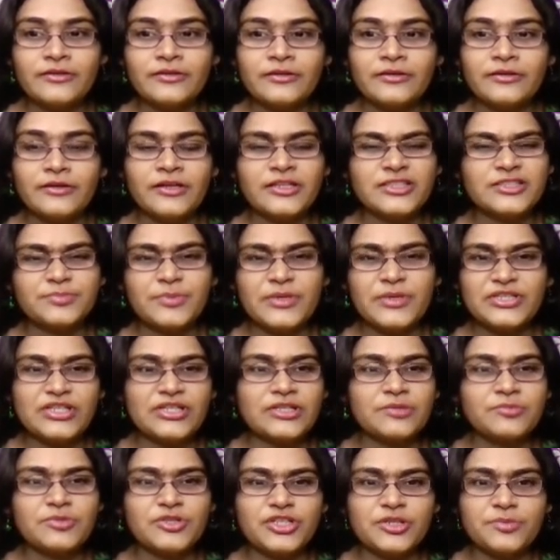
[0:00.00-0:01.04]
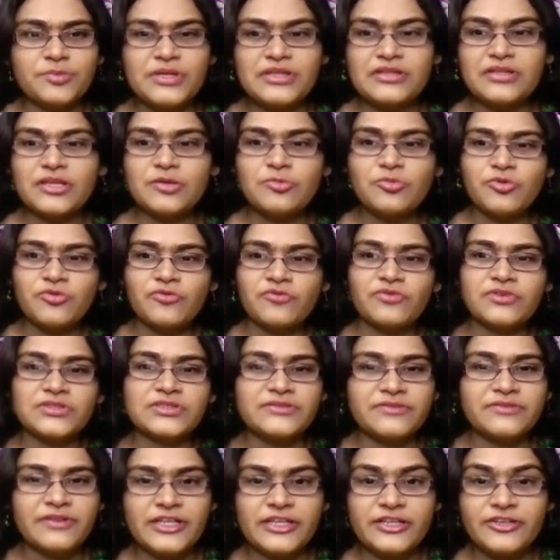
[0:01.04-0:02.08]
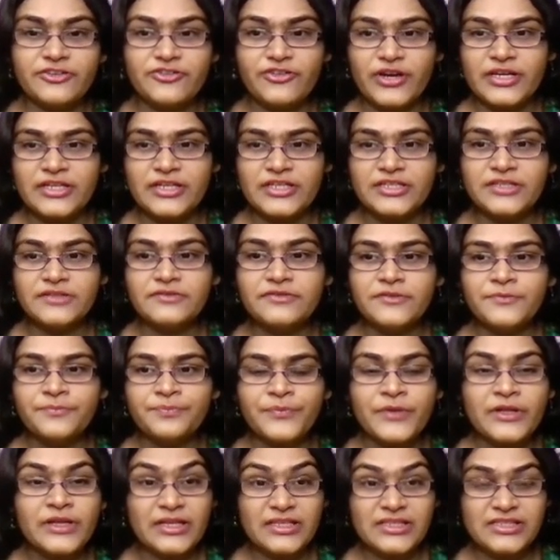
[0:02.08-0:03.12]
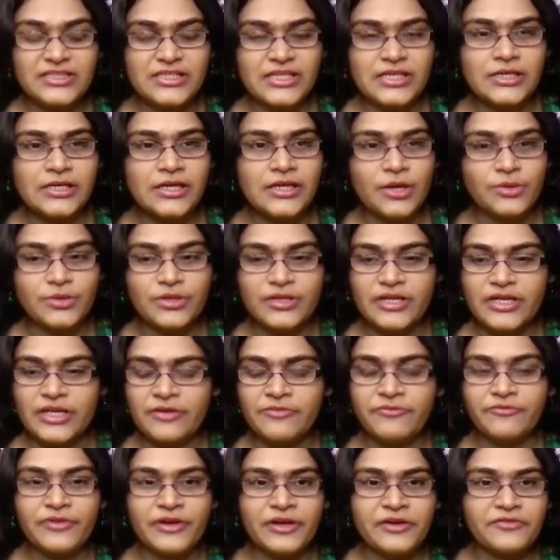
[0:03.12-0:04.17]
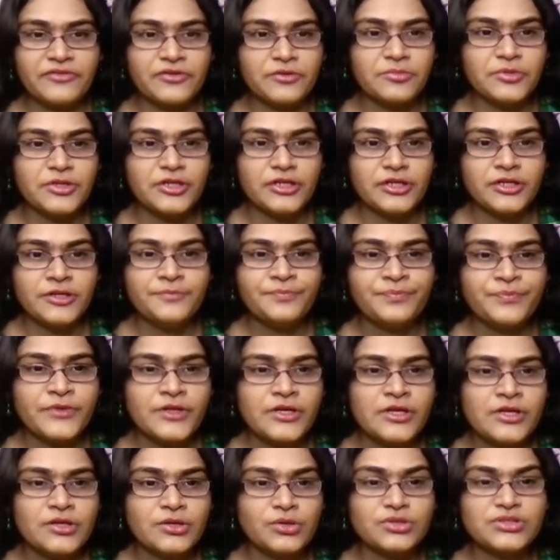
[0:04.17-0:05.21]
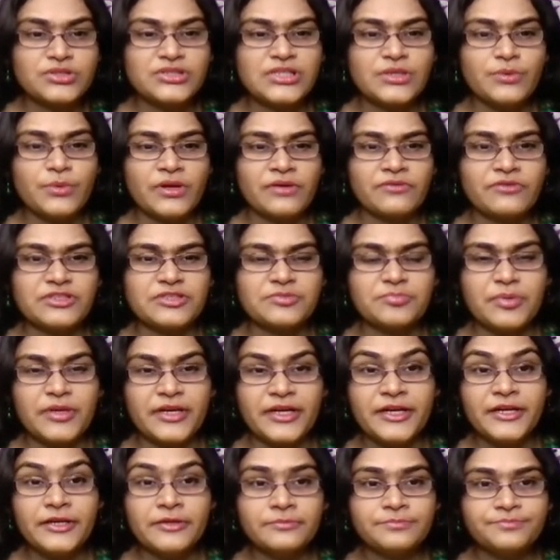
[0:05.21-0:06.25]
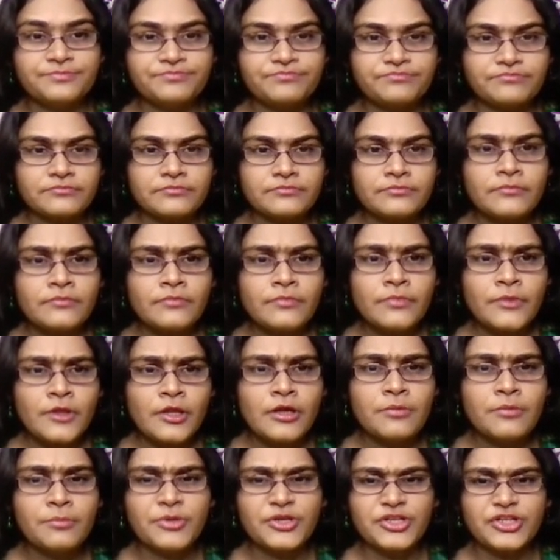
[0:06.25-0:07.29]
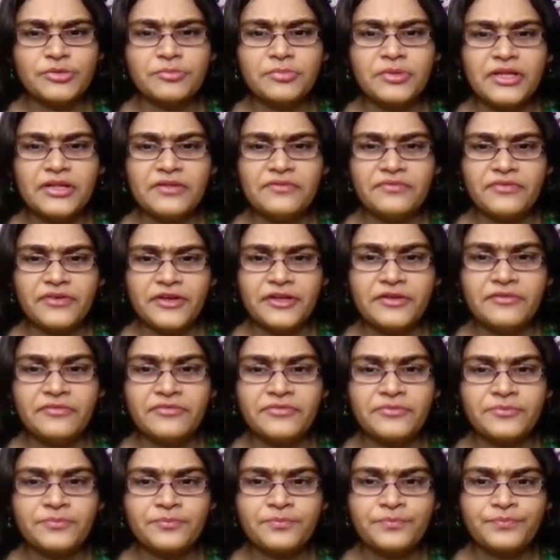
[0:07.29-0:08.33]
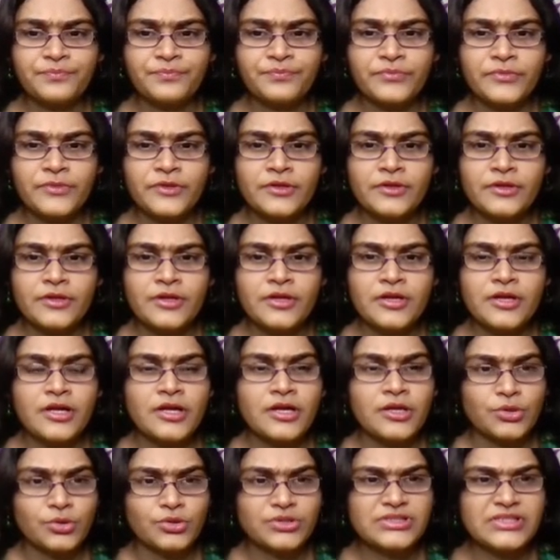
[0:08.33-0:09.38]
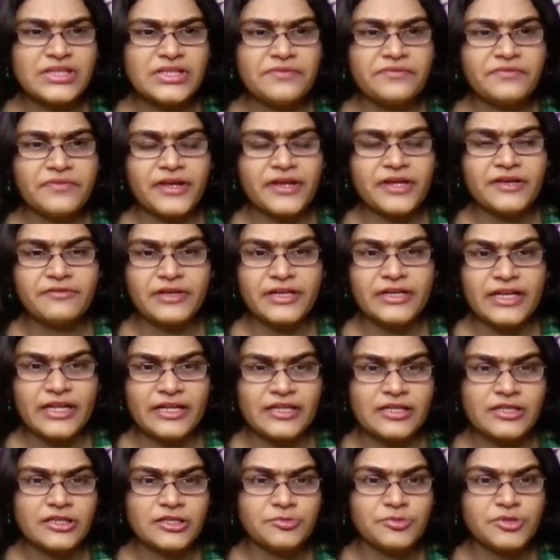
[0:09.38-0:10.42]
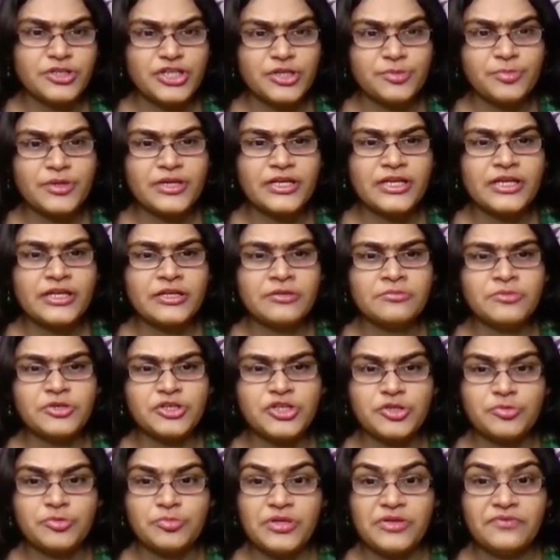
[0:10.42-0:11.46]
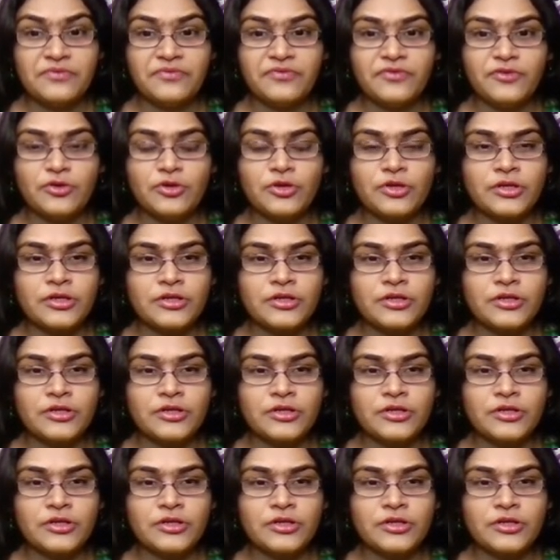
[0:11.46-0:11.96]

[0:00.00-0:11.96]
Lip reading: especially the bishop e3 move was very attractive. Let's see how the game went from here. Rook c1 was played. Bishop d5, rook c5 attacking the bishop again, bishop e4,